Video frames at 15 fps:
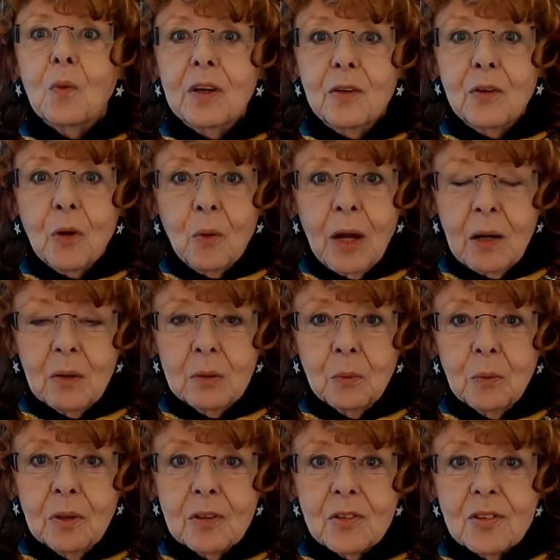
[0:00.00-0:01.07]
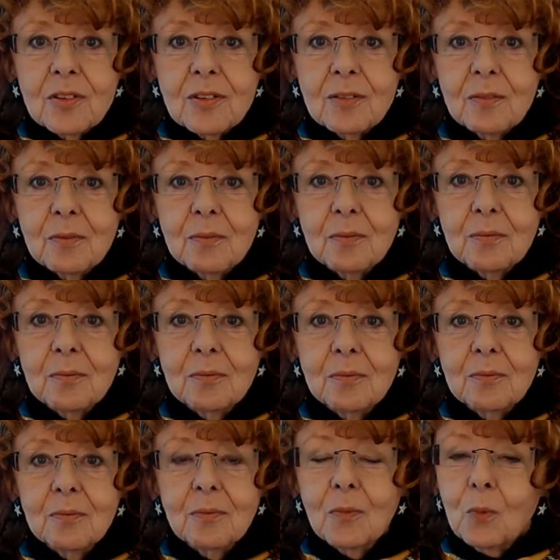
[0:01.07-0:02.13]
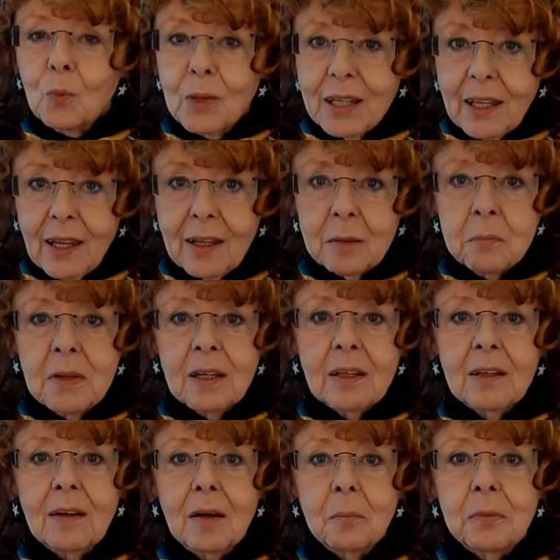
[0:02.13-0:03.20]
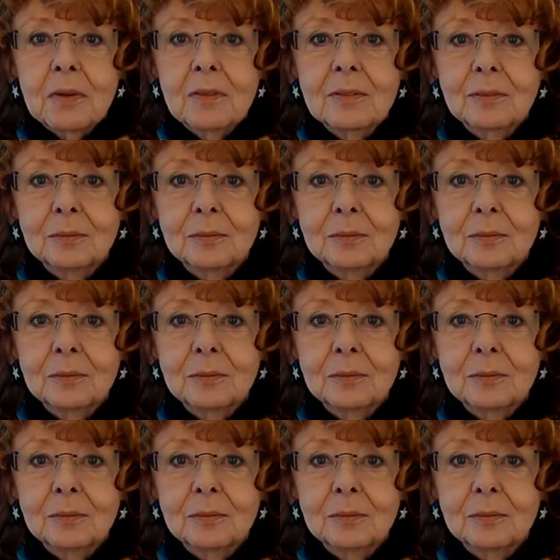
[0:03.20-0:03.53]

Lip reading: We know how it works. We can make it happen.